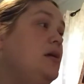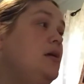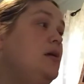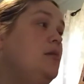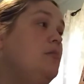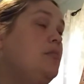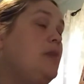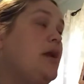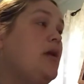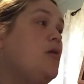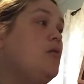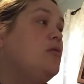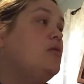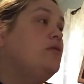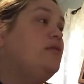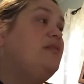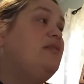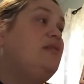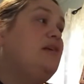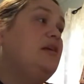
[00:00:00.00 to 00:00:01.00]
My Uncle
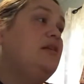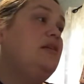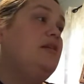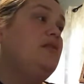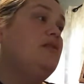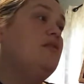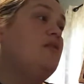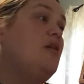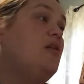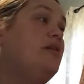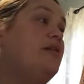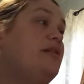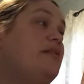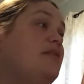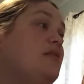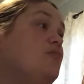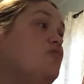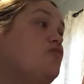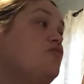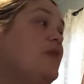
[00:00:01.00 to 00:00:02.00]
Sandy saw us
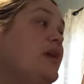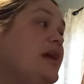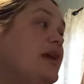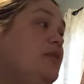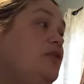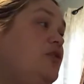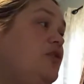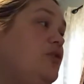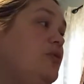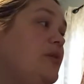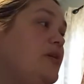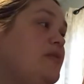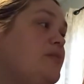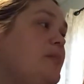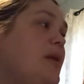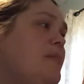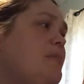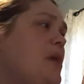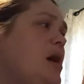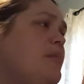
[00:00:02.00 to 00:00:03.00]
and ran to us.
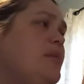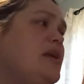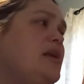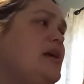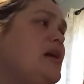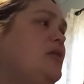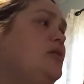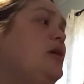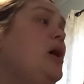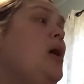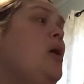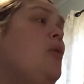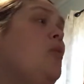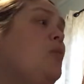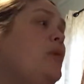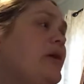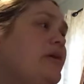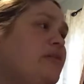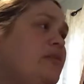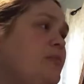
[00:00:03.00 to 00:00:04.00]
My mama yelled,
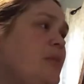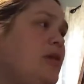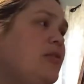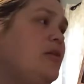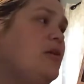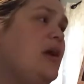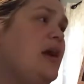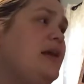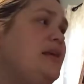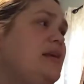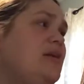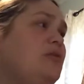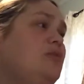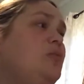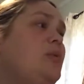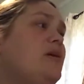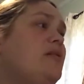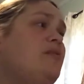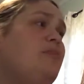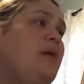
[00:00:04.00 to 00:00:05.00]
"Where's Mother?" I yelled,
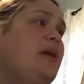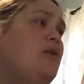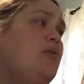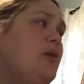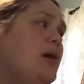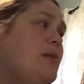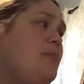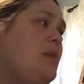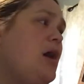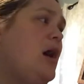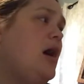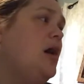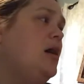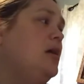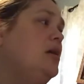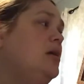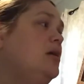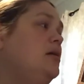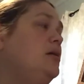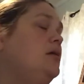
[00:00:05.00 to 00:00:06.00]
"Where's my grandma?"
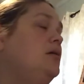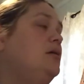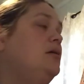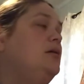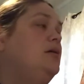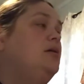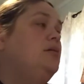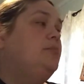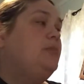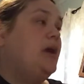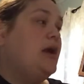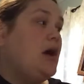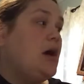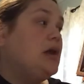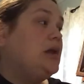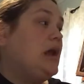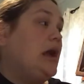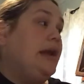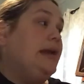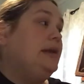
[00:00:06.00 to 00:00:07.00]
My
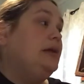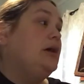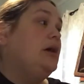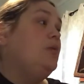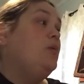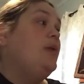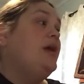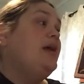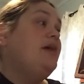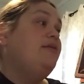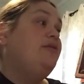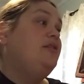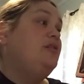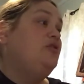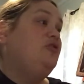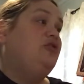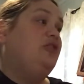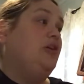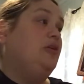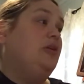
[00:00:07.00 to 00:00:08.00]
Aunt Ida waved and
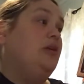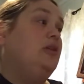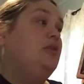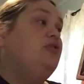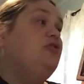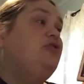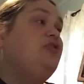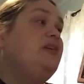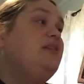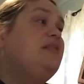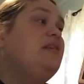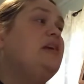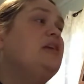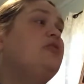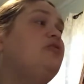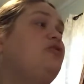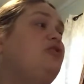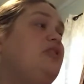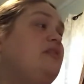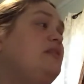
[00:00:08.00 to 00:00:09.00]
shouted, she's here,
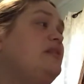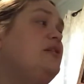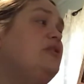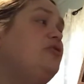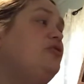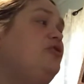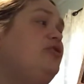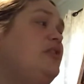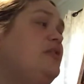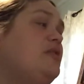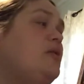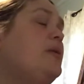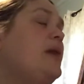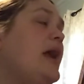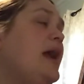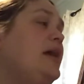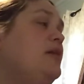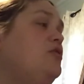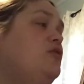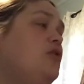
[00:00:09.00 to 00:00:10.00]
she's
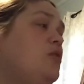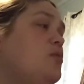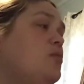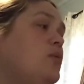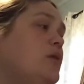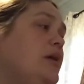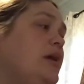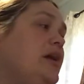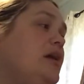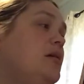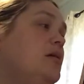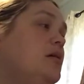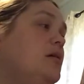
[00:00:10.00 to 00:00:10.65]
okay, don't worry."